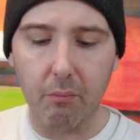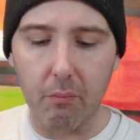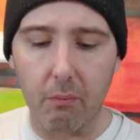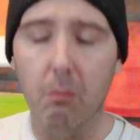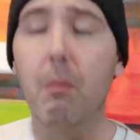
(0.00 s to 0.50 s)

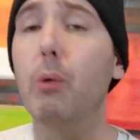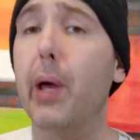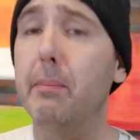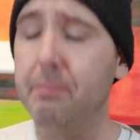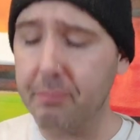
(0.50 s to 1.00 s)
Mm,
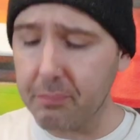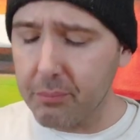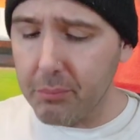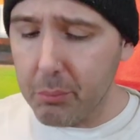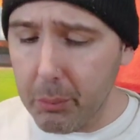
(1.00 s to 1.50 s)
okay.
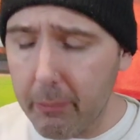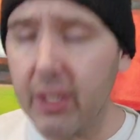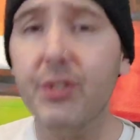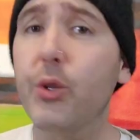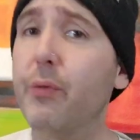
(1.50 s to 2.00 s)

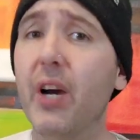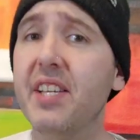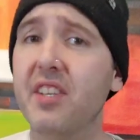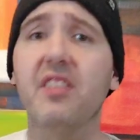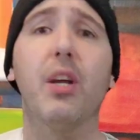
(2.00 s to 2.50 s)
So the
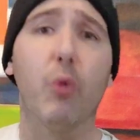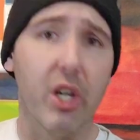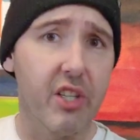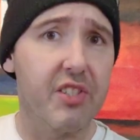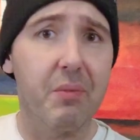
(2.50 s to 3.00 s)
fry seasoning
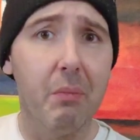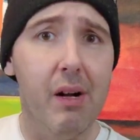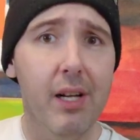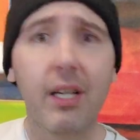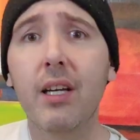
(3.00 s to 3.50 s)
works
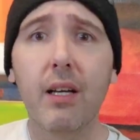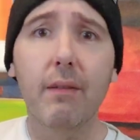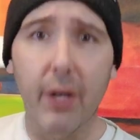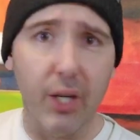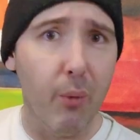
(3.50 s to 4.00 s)

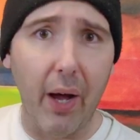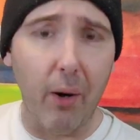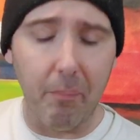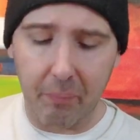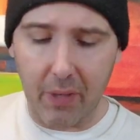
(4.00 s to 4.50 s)
very
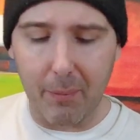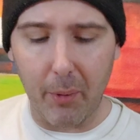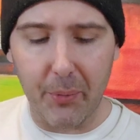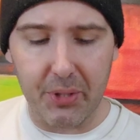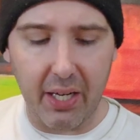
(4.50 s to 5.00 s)
well. I'm
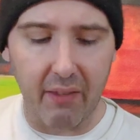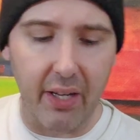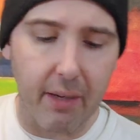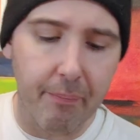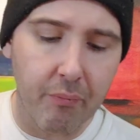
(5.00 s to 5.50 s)
almost getting
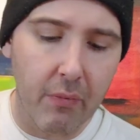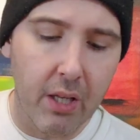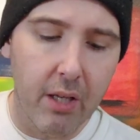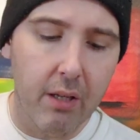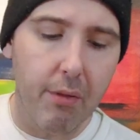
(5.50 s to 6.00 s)
like
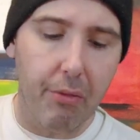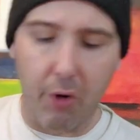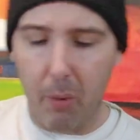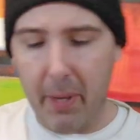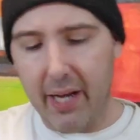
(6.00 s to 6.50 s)

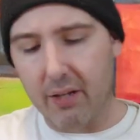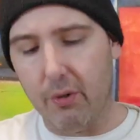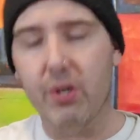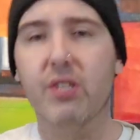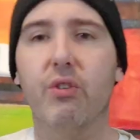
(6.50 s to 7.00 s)
throwback
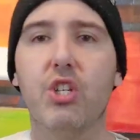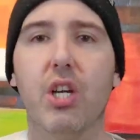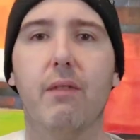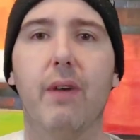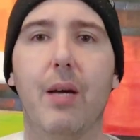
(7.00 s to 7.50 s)
rotisserie
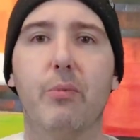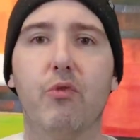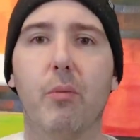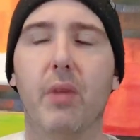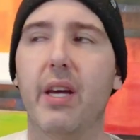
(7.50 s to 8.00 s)
chicken vibes
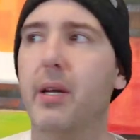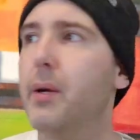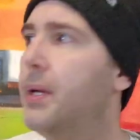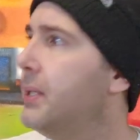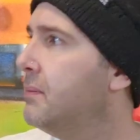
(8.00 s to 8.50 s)
from like
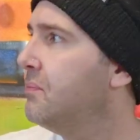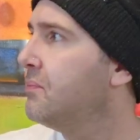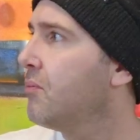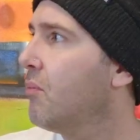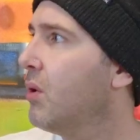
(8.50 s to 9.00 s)

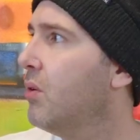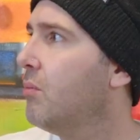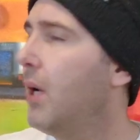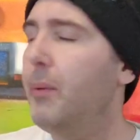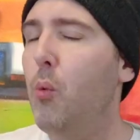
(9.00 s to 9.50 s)

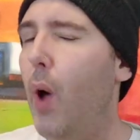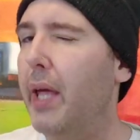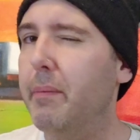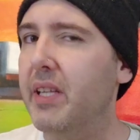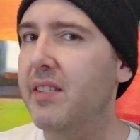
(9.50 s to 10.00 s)
probably
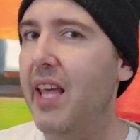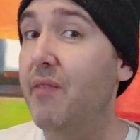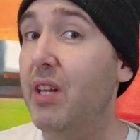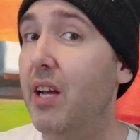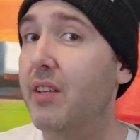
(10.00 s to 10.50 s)
Wegmans. They
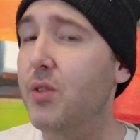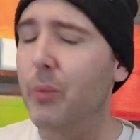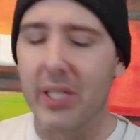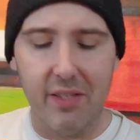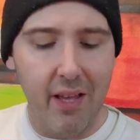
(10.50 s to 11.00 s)
have the nicer
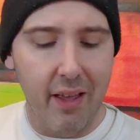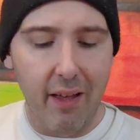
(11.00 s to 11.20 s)
ones.